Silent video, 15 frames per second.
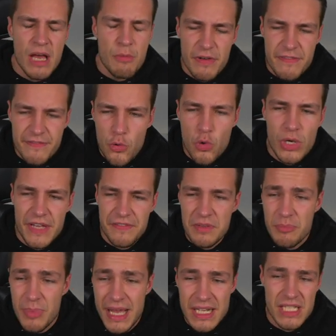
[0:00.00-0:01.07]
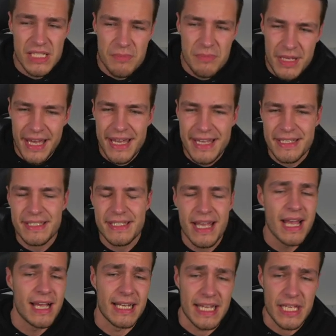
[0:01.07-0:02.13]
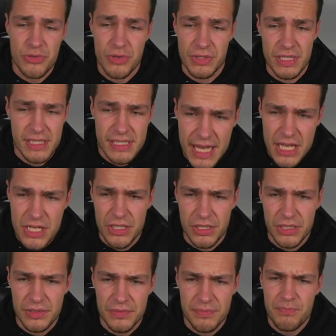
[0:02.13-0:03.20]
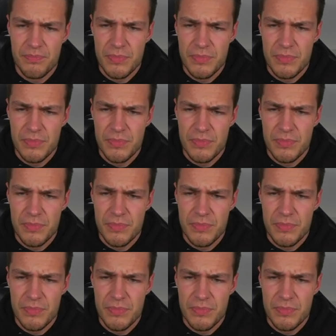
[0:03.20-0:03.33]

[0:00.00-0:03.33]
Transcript: before giving back some gains later in the session.